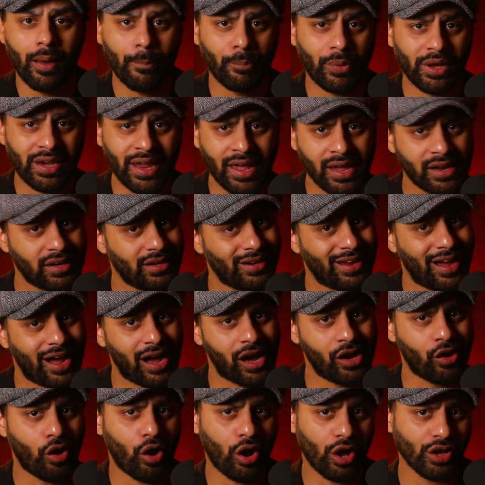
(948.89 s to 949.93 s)
But hey,
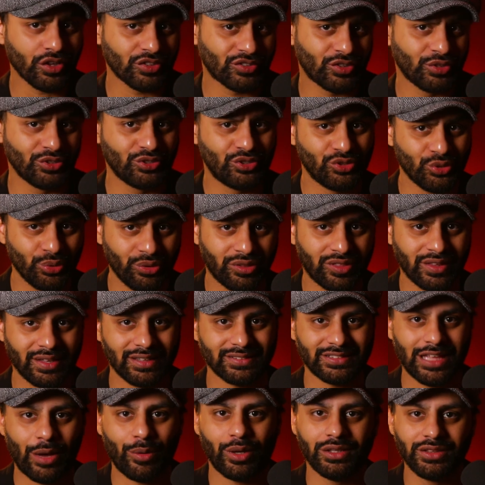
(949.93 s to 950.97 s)
I also do
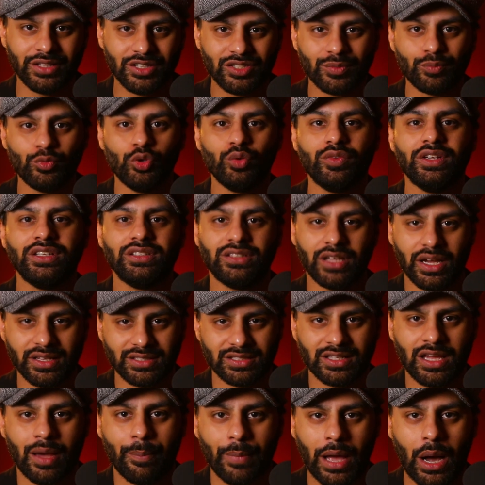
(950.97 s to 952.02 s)
think that when this movie
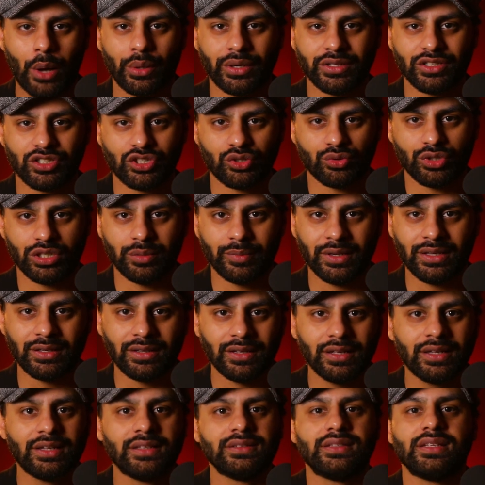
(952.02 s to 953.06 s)
does come out in
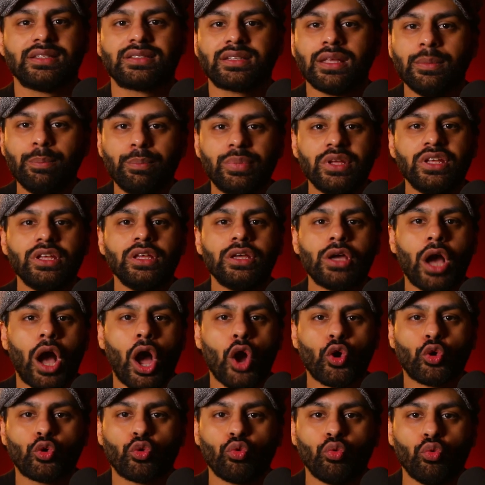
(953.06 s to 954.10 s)
streaming, this can be
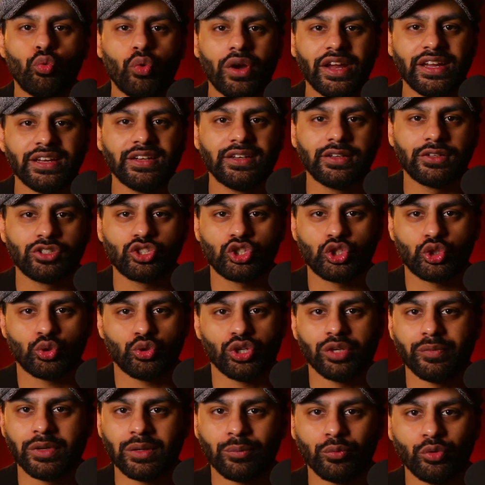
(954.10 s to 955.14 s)
a great
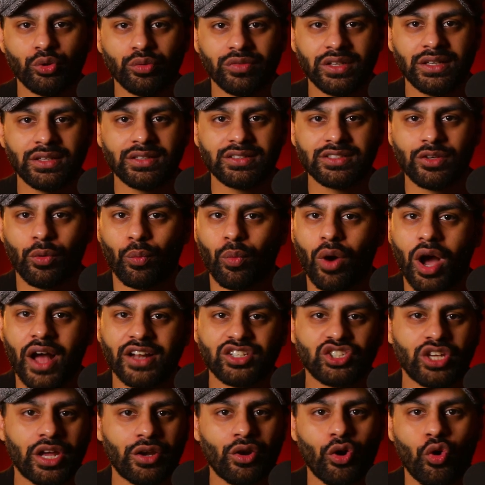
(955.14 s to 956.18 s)
streaming movie to
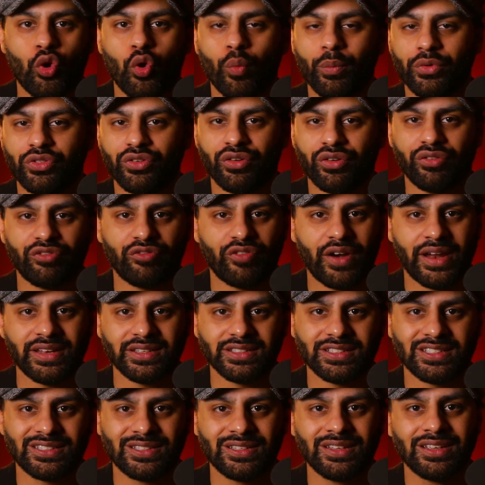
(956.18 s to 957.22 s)
watch at home with your
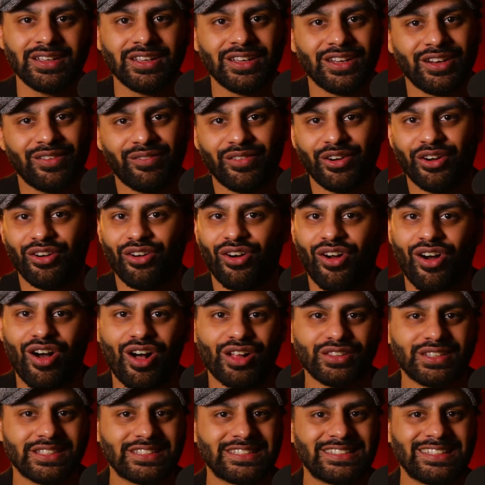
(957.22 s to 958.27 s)
friends, where you're
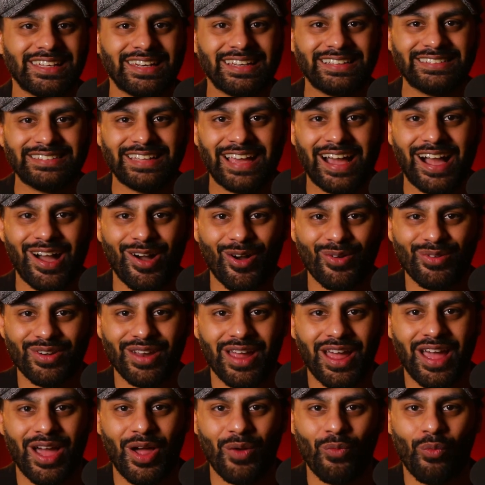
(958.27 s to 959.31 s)
all just sitting down
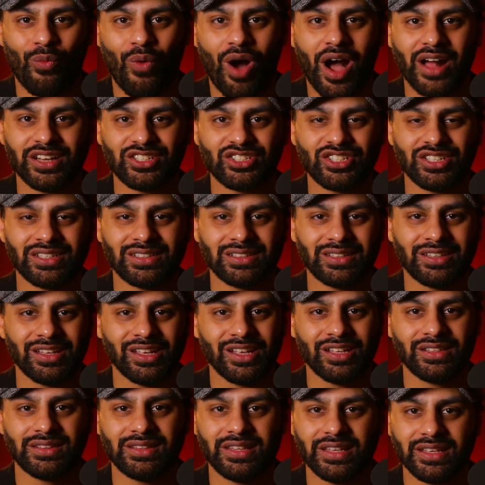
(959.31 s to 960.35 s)
and watching
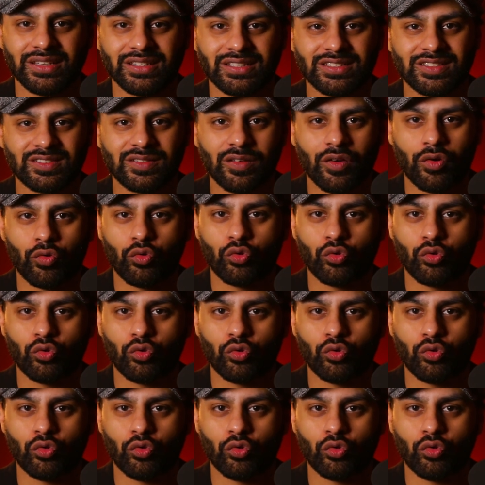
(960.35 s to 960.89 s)
this